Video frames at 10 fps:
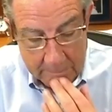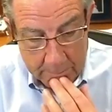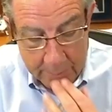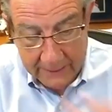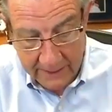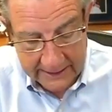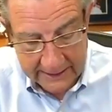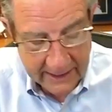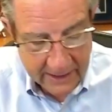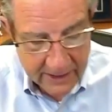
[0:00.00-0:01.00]
big money
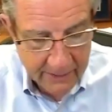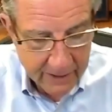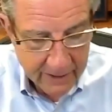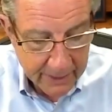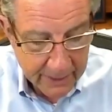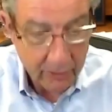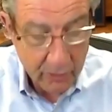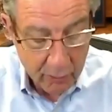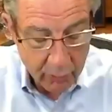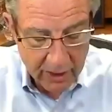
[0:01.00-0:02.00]
in some of the big
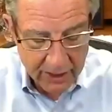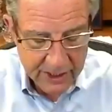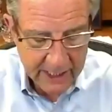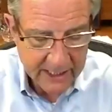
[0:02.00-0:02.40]
real estate